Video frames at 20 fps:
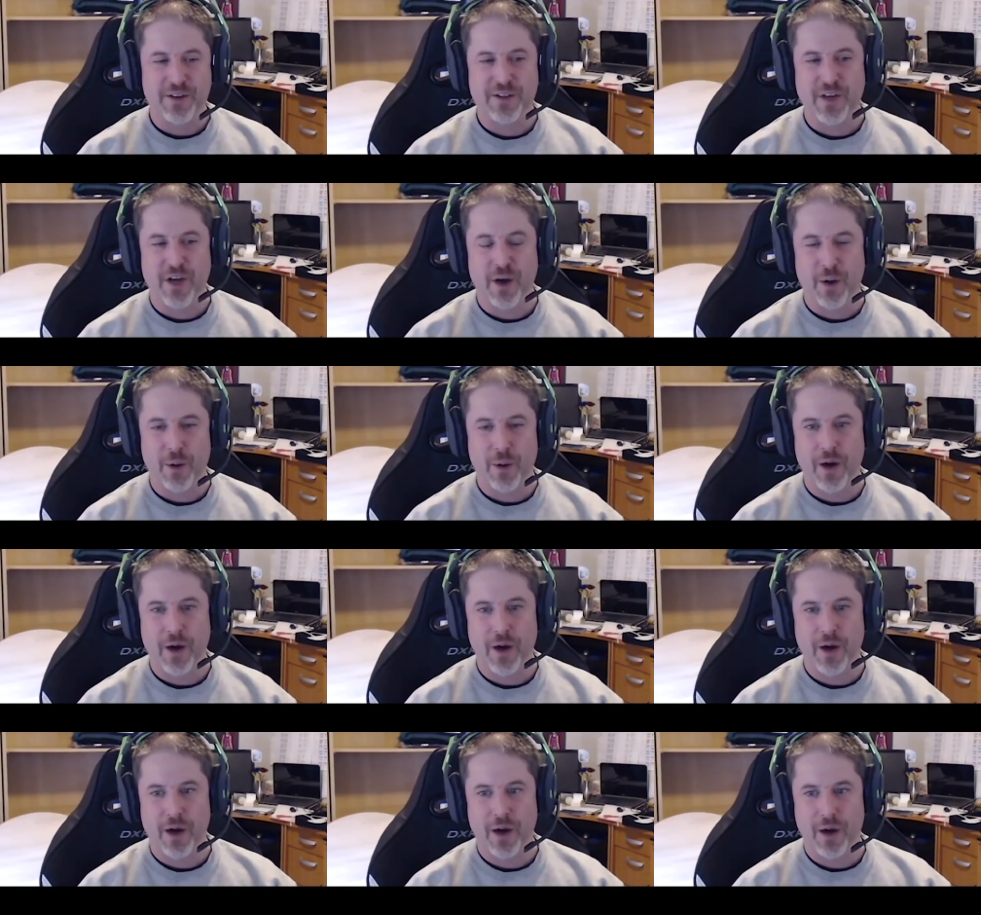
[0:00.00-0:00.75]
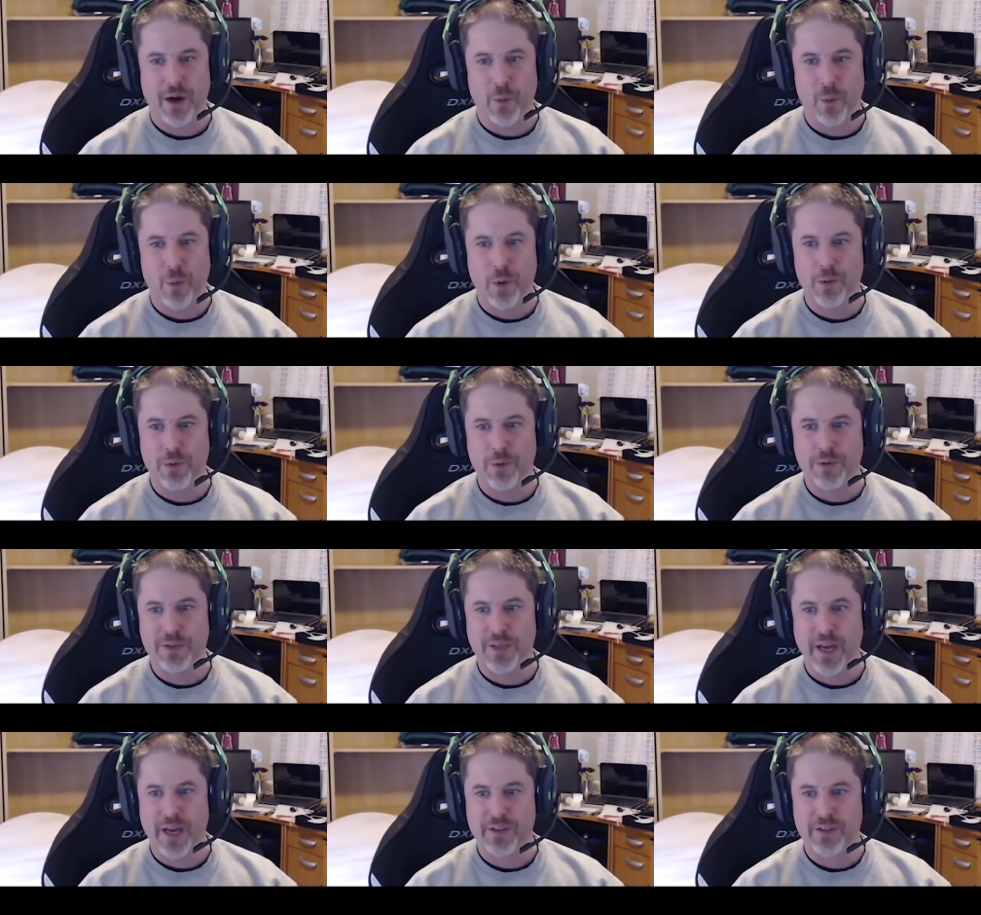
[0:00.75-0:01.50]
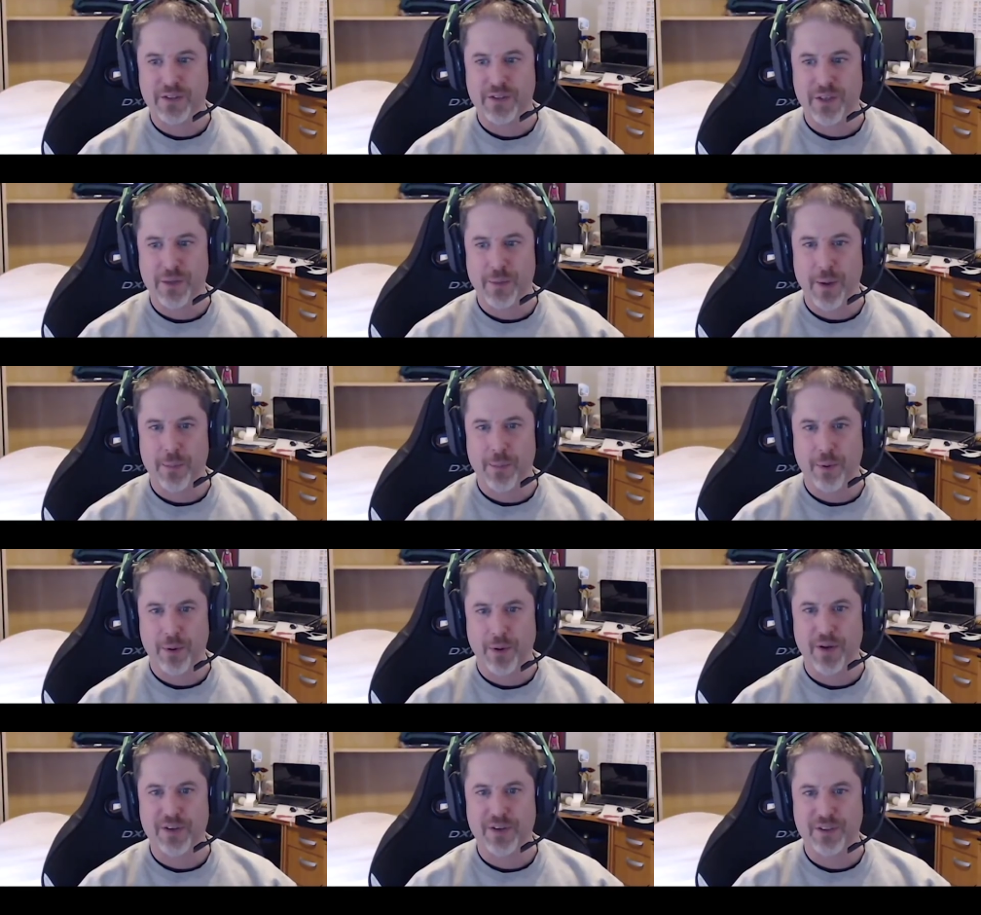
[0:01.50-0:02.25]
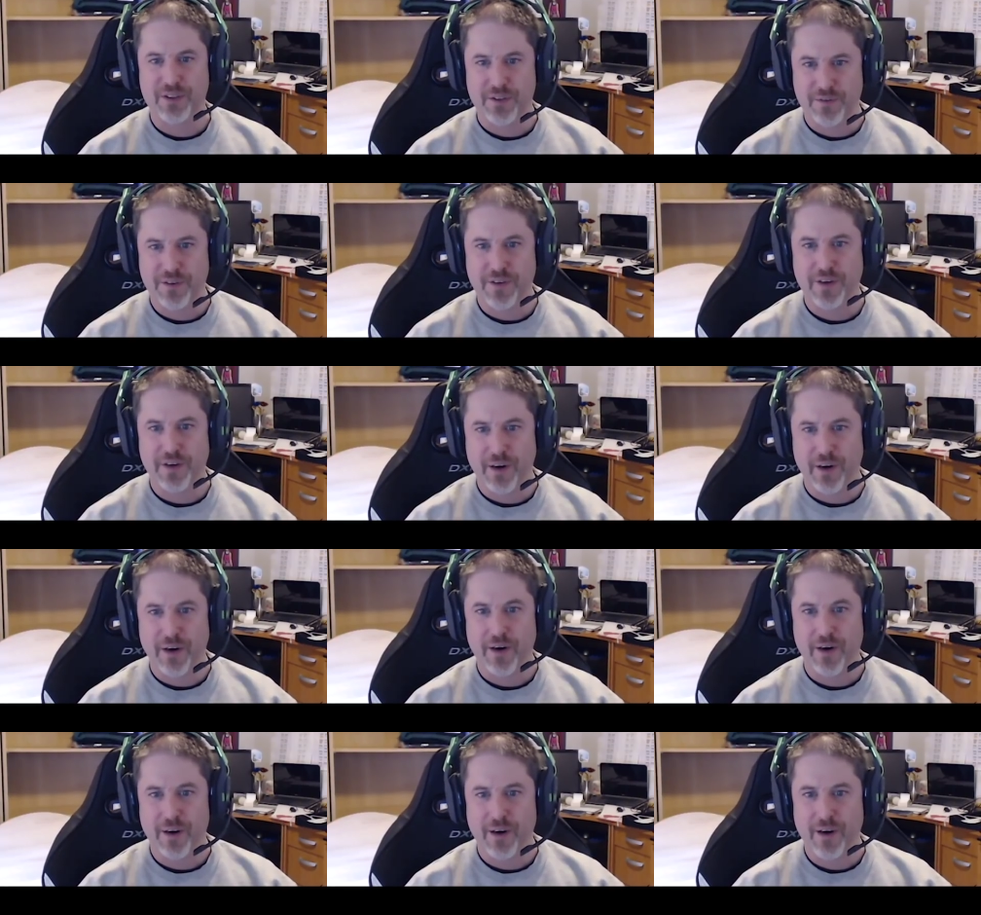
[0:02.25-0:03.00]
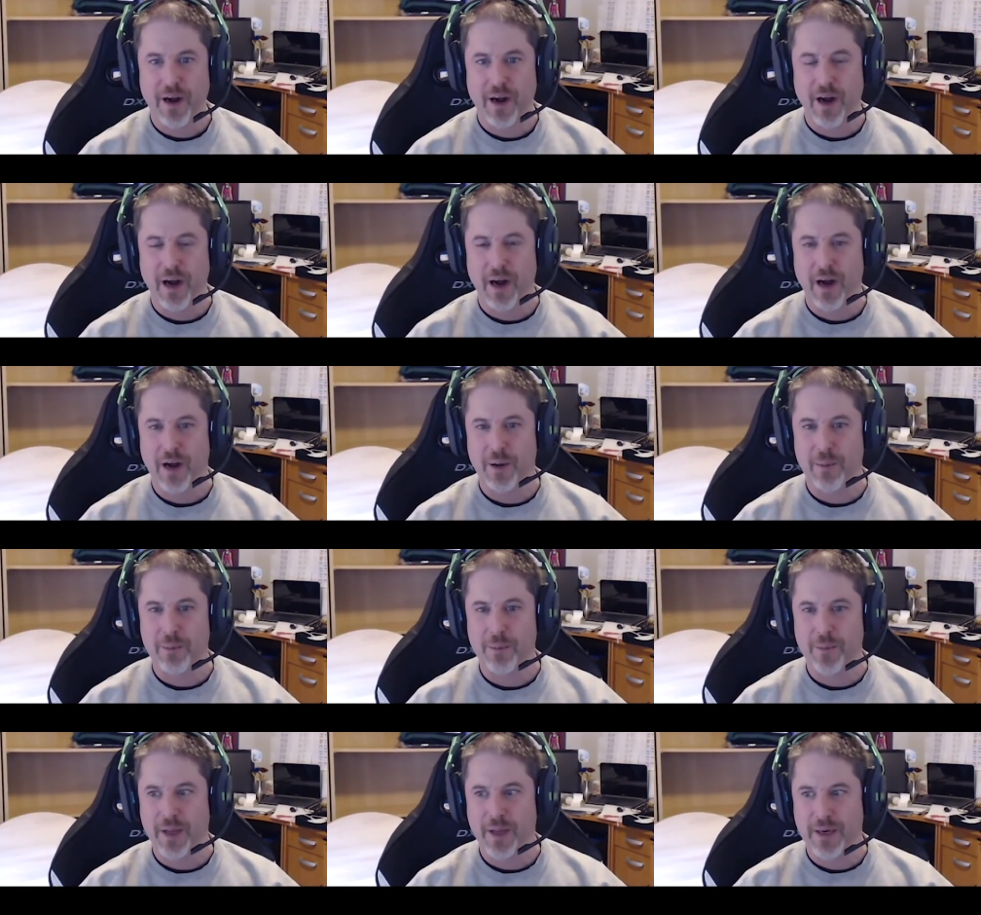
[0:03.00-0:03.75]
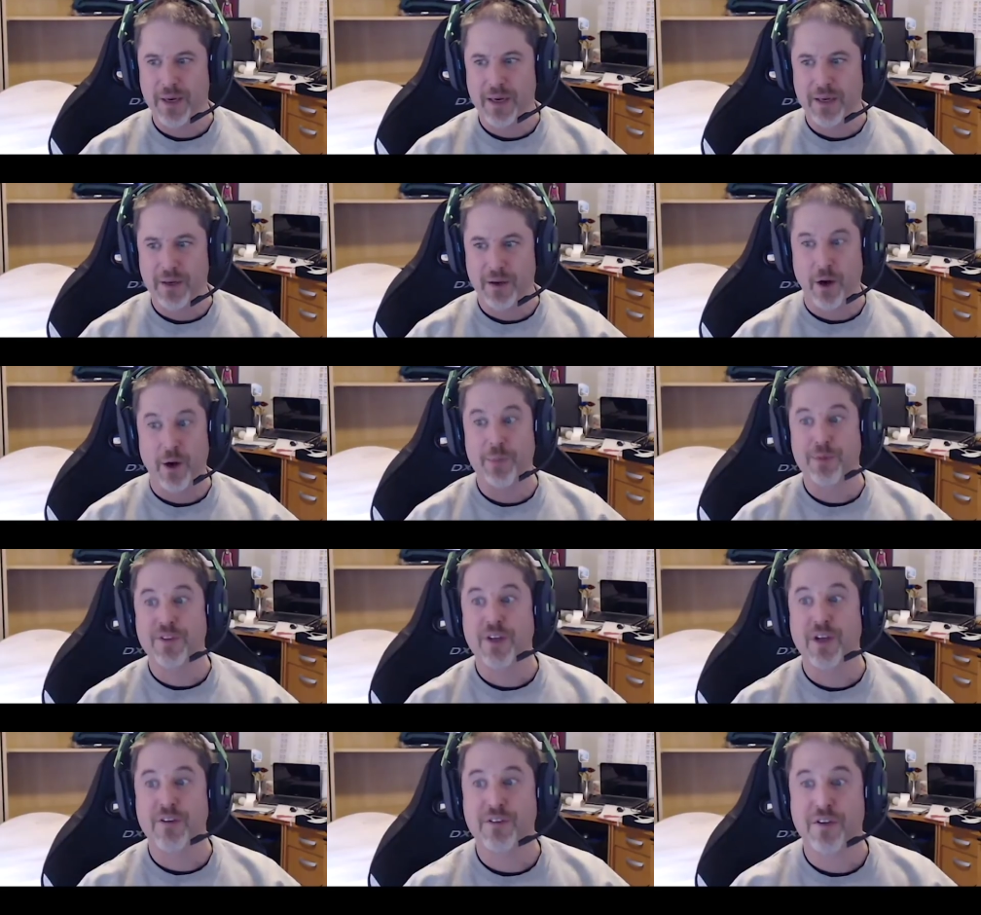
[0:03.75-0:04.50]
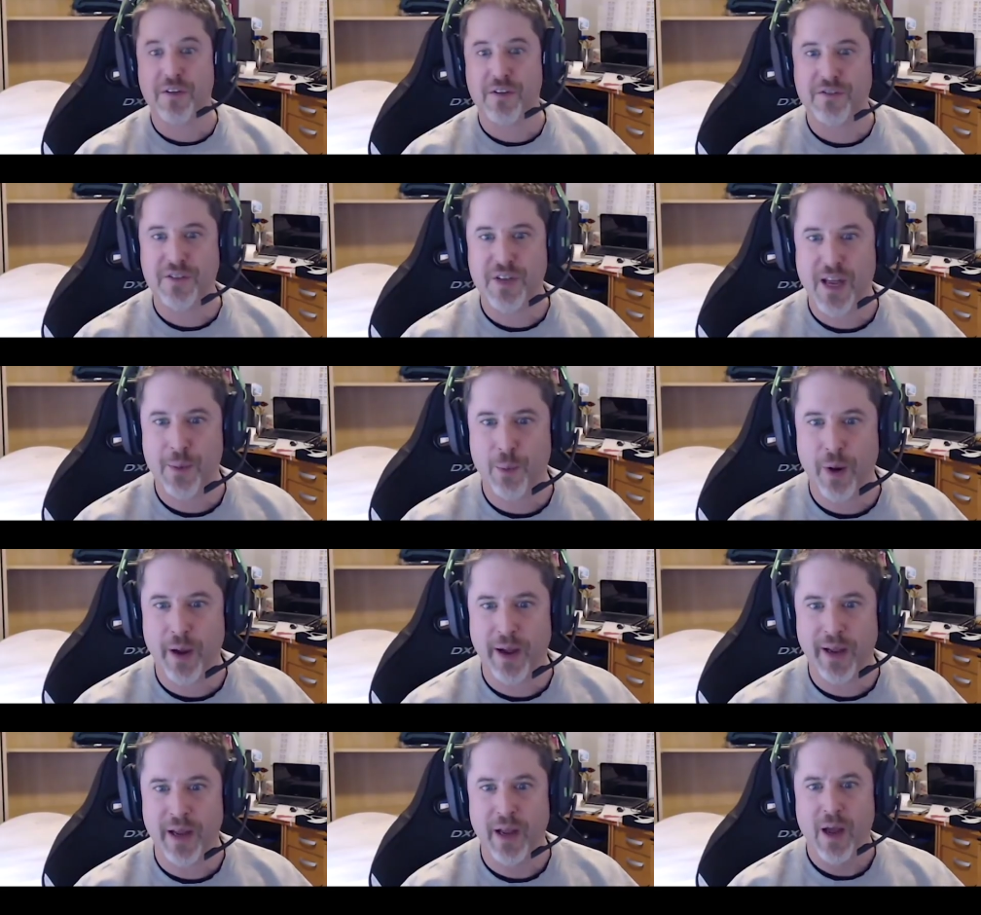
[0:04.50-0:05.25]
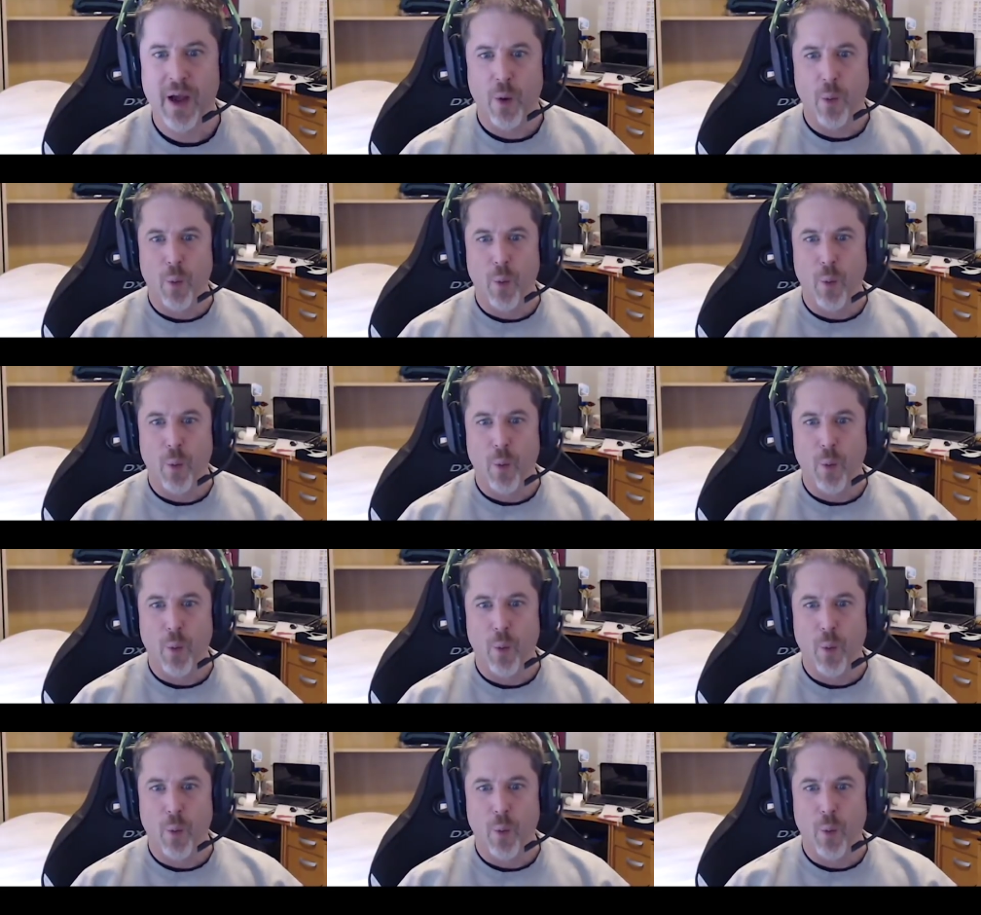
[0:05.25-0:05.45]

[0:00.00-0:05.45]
so. Uh, a wound tends to be pretty severe, um, and and GURPS does it the same way.